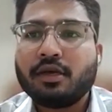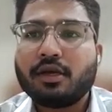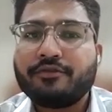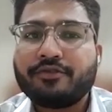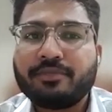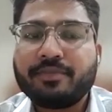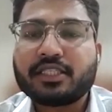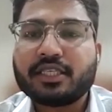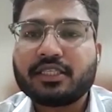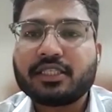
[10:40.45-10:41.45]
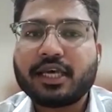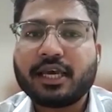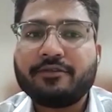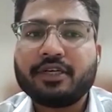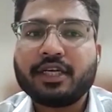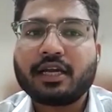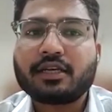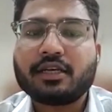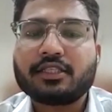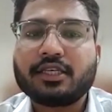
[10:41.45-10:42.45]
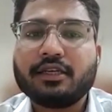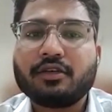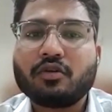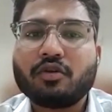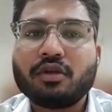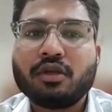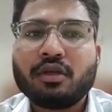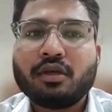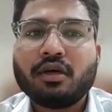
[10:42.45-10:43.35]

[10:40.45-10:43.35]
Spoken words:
with patients having darker skin tone,